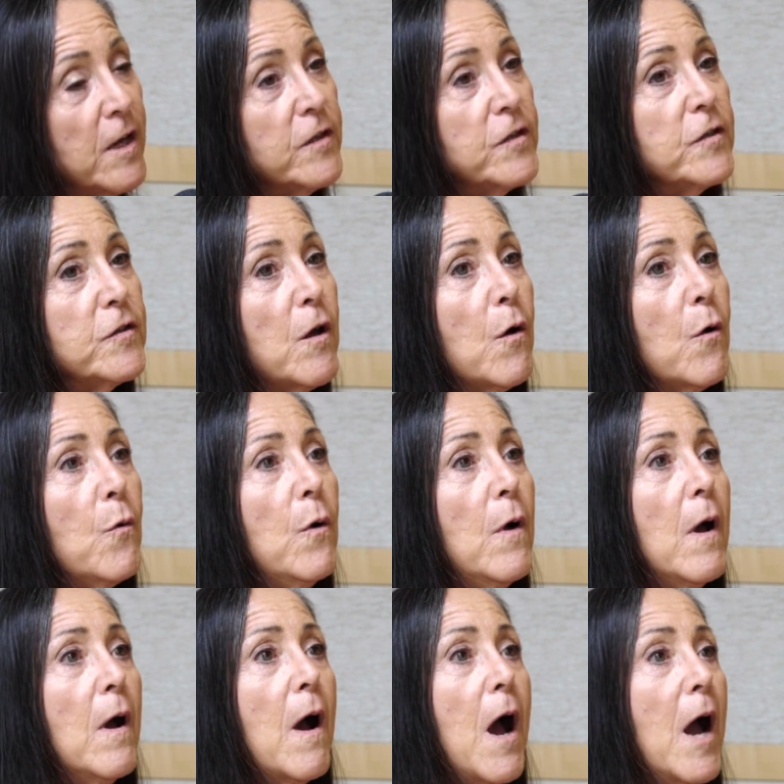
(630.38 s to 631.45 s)
So
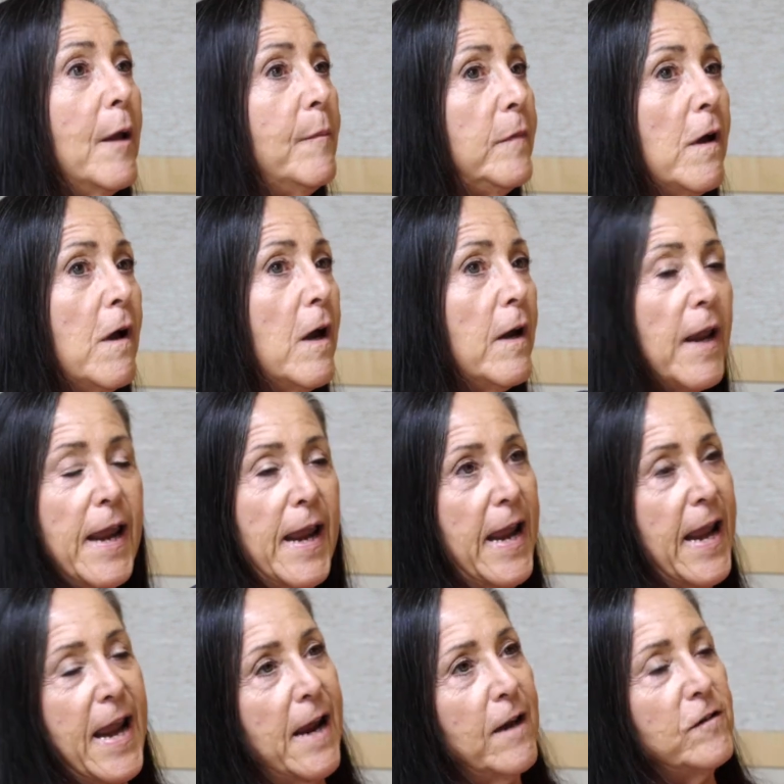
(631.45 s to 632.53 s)
I'm not
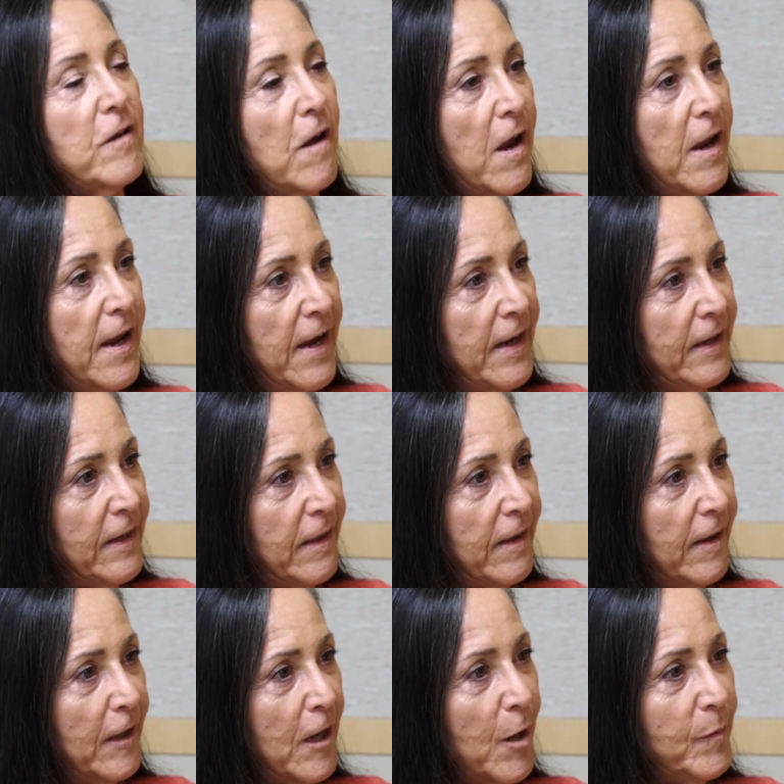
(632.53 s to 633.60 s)
anti
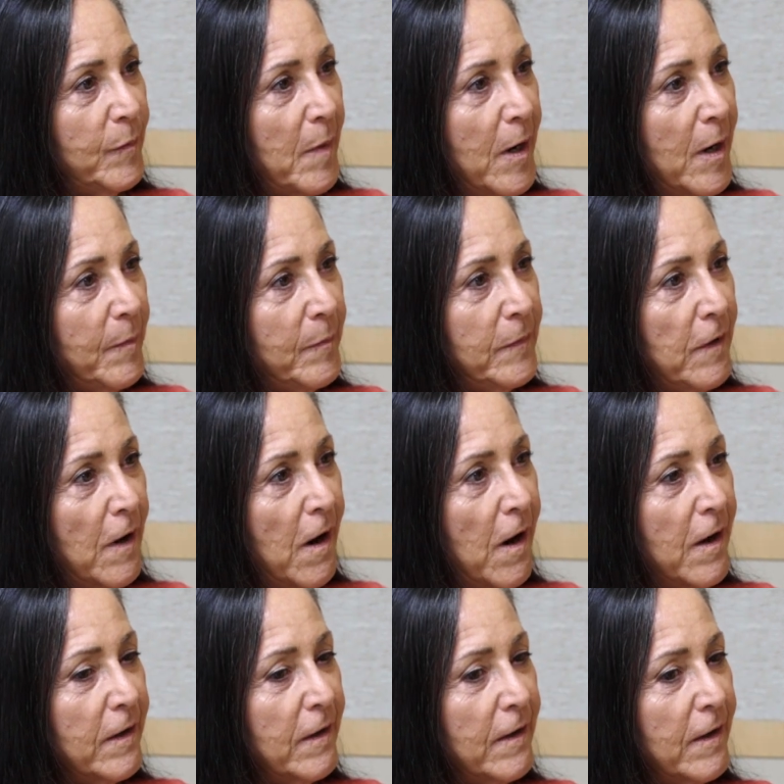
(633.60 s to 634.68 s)
anything. I, I'm
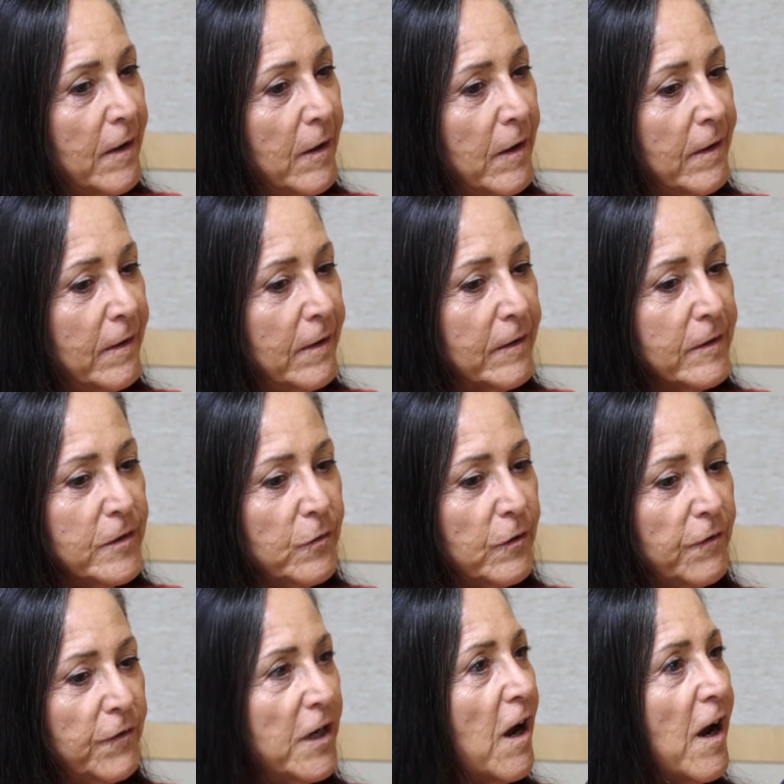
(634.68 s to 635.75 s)
not a, a
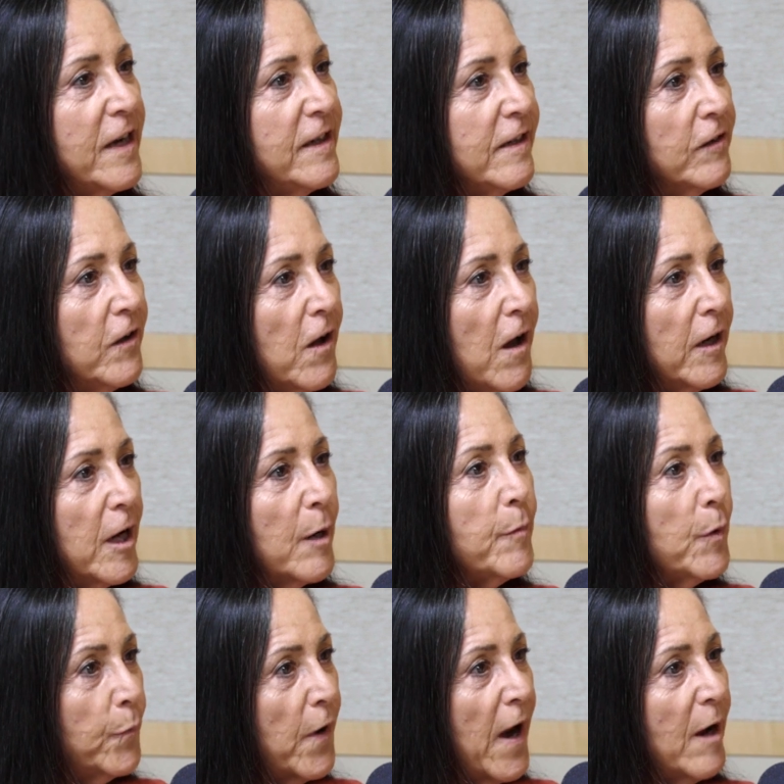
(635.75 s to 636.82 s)
sort of an ideologue. I'm
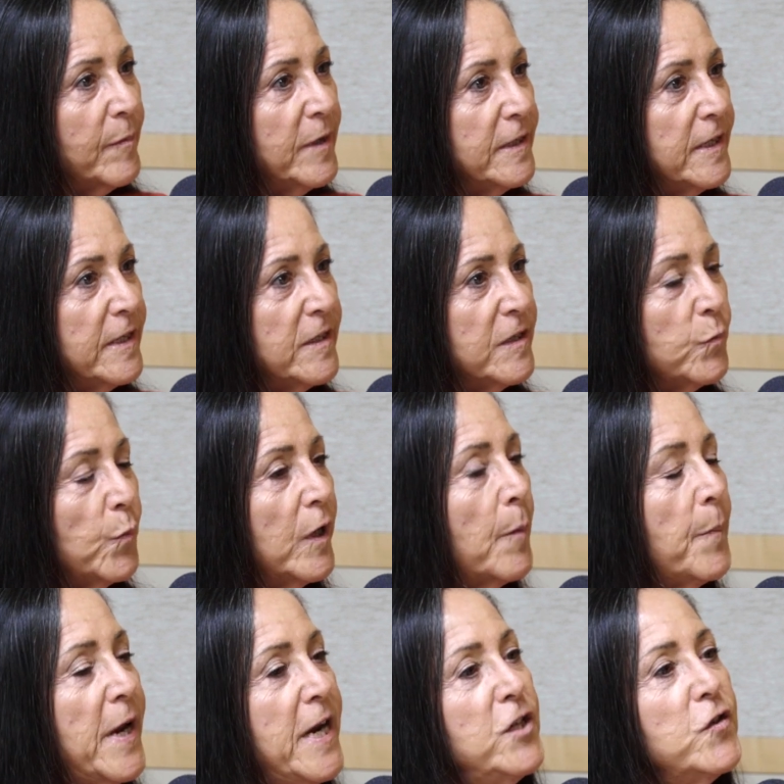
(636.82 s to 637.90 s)
a pragmatist. When a
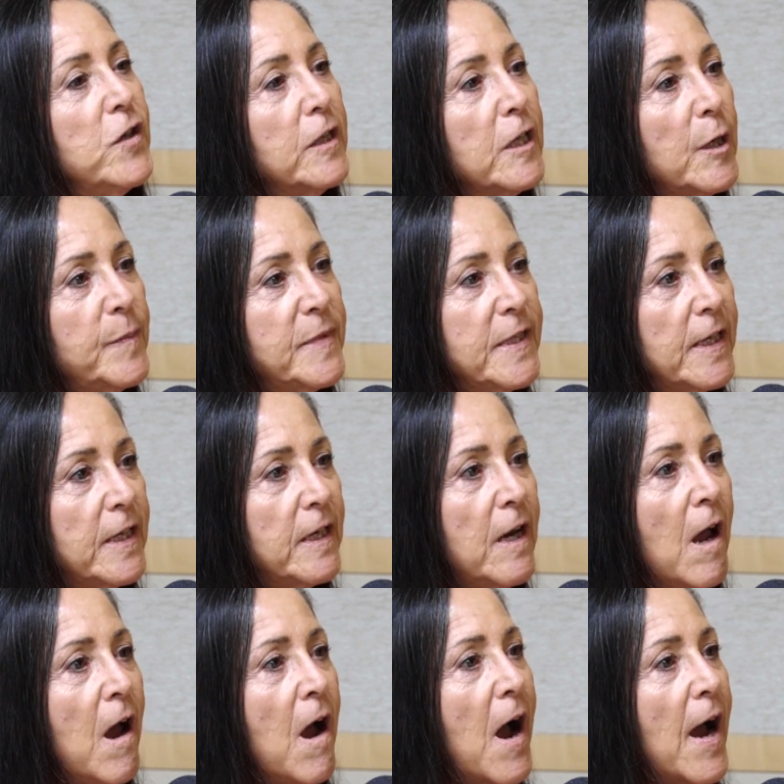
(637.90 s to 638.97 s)
patient comes in,
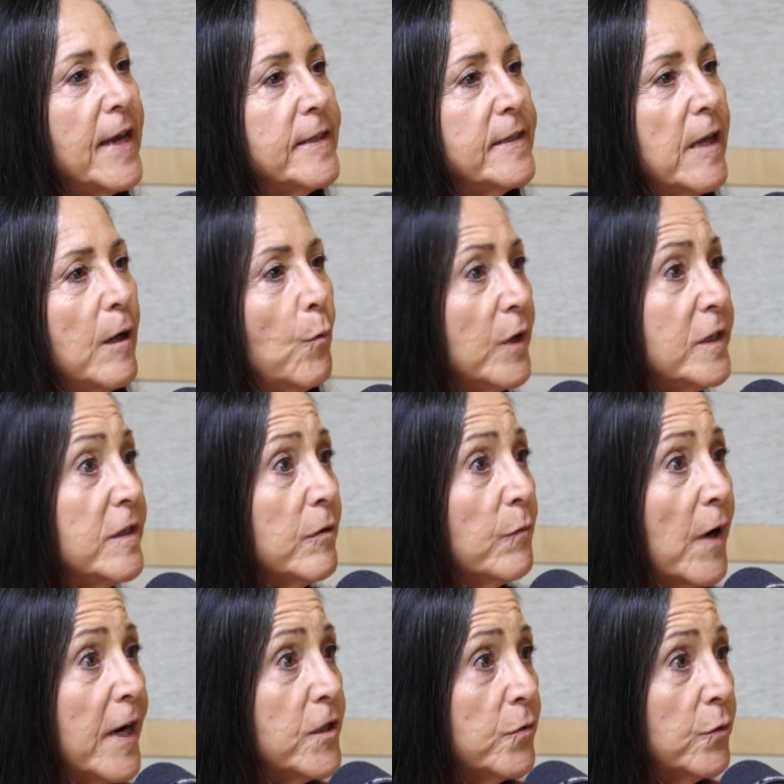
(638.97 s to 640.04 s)
I say, what's the
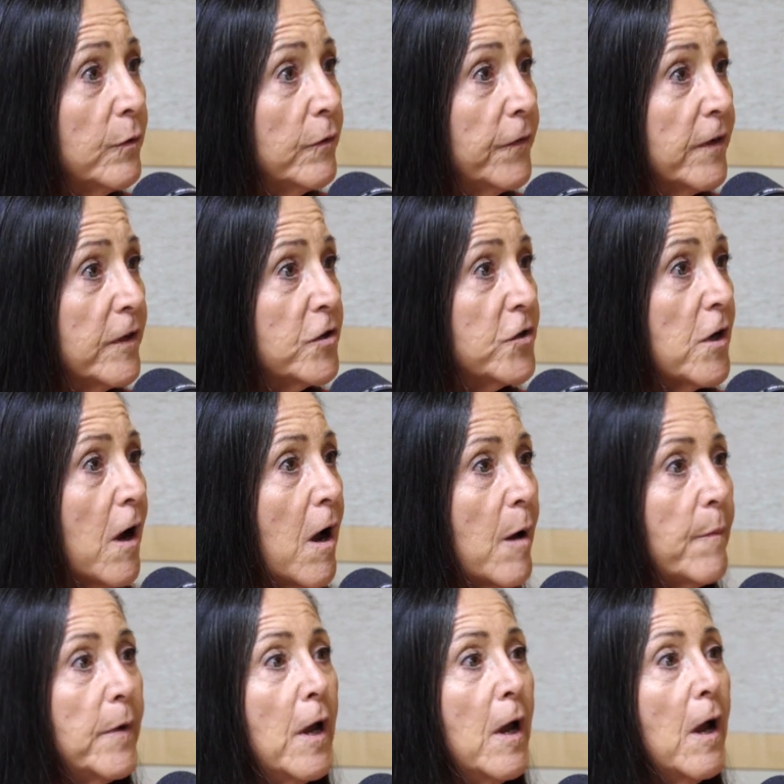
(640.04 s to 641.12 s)
right tool for the
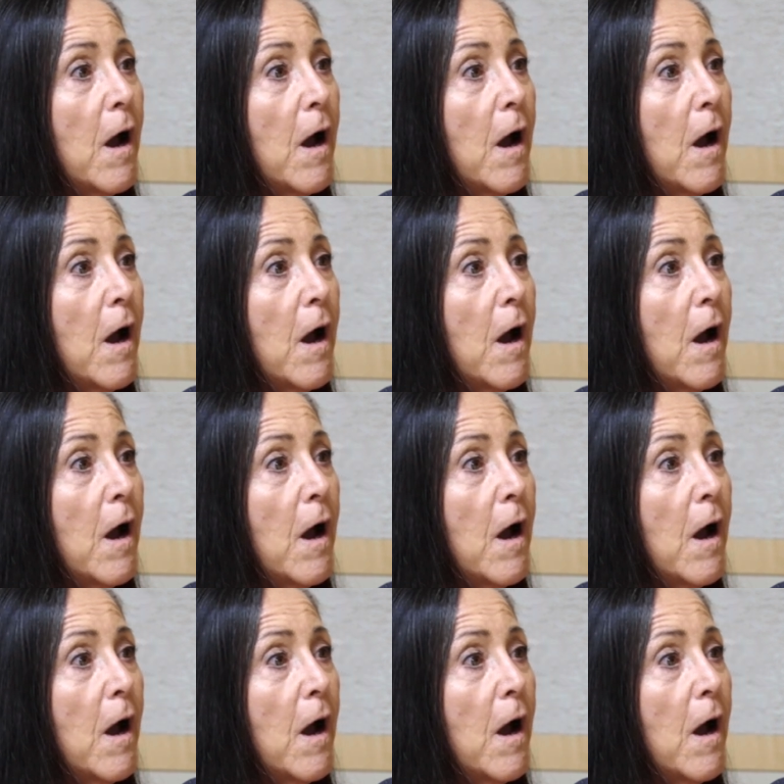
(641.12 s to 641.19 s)
job?